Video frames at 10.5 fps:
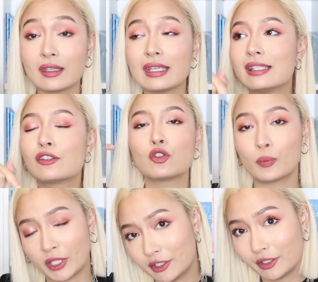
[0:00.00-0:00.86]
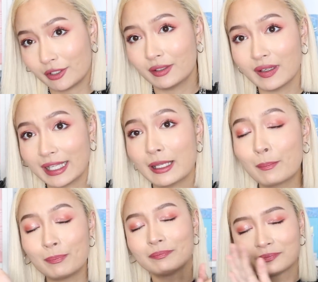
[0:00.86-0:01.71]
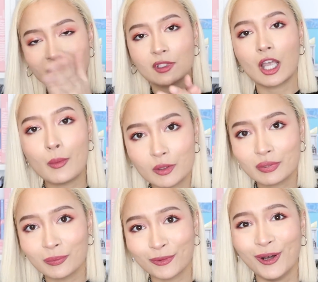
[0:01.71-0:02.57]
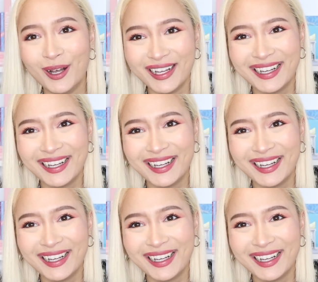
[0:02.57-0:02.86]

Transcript: is superior. Like, come on, people.